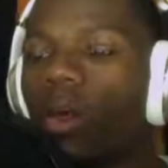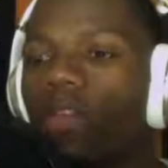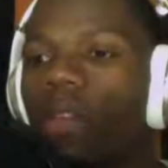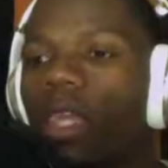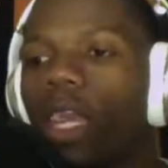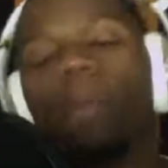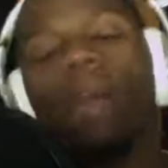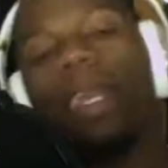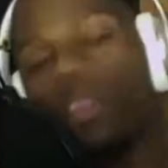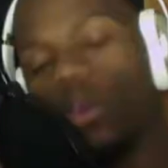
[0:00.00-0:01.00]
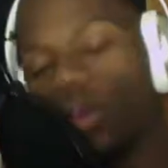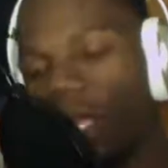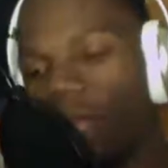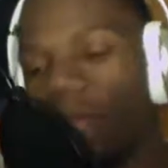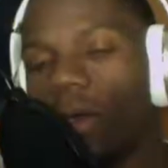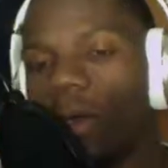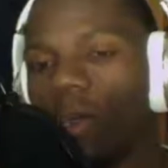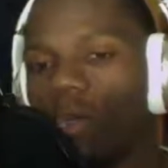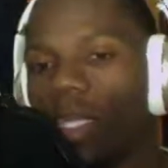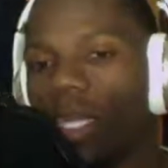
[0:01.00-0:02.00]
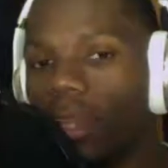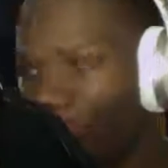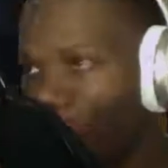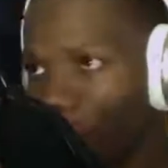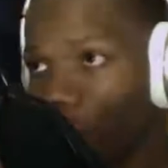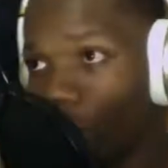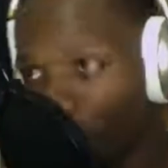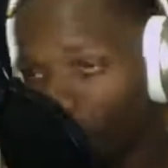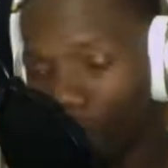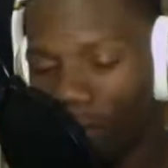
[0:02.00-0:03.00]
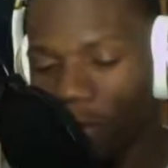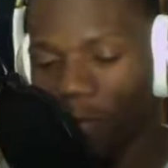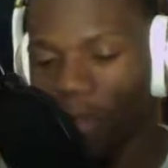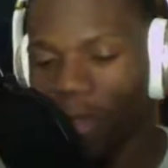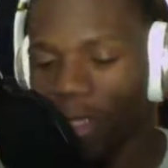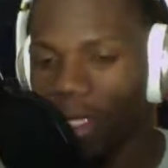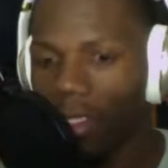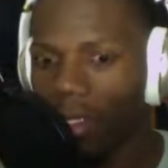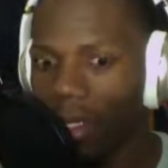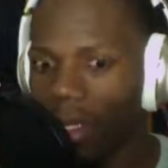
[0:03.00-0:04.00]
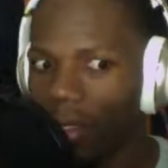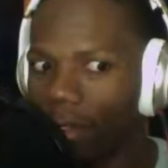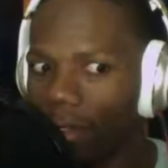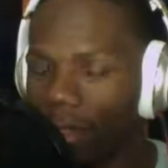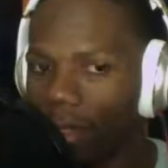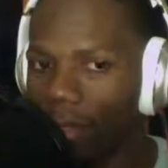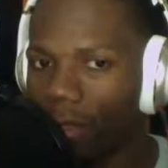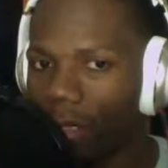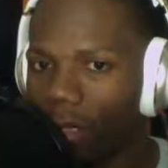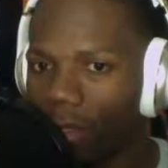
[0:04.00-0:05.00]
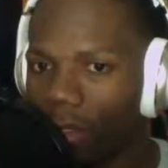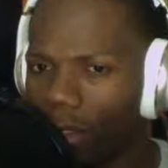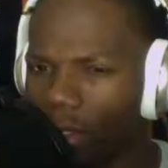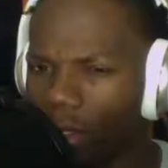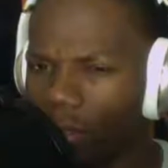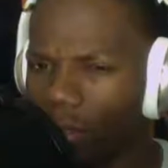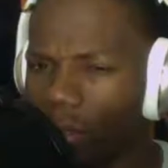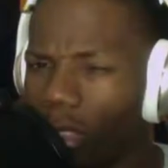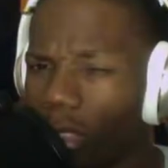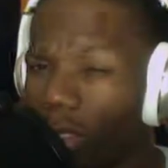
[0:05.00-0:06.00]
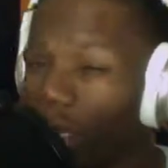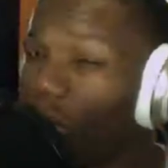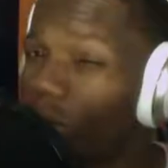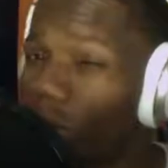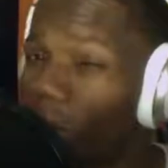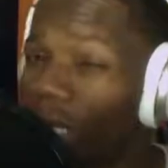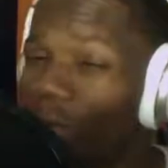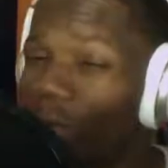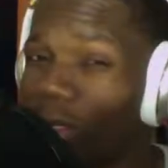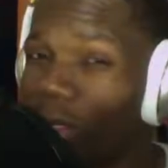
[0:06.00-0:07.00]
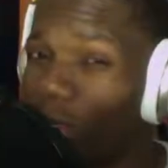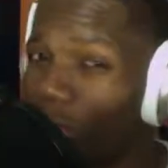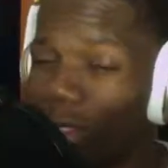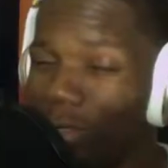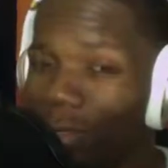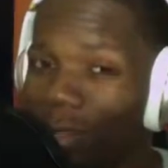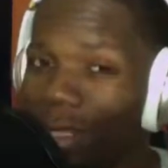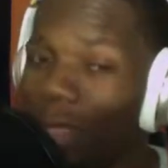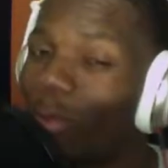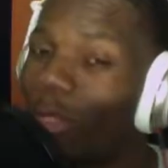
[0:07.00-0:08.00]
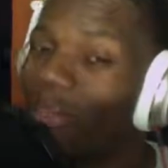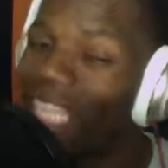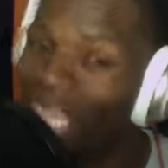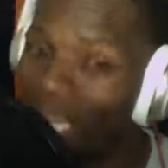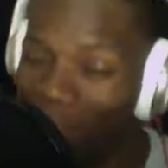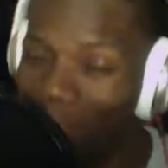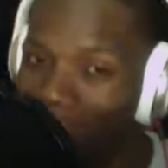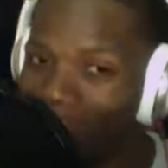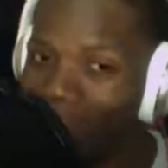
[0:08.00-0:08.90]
if you come back and you keep Foles in the fold, it's like, coach, we know somebody who can do it. Like we've seen him.